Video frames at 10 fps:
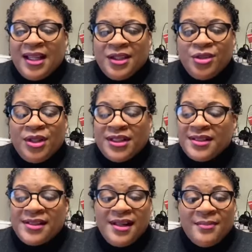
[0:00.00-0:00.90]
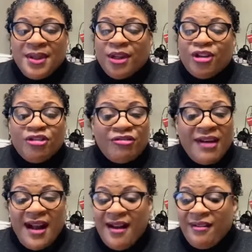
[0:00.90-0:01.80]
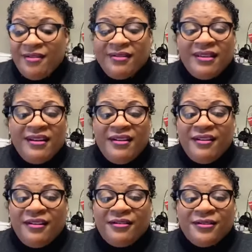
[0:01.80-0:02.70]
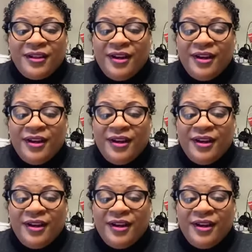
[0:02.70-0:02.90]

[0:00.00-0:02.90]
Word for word: You can see him in a crowd of,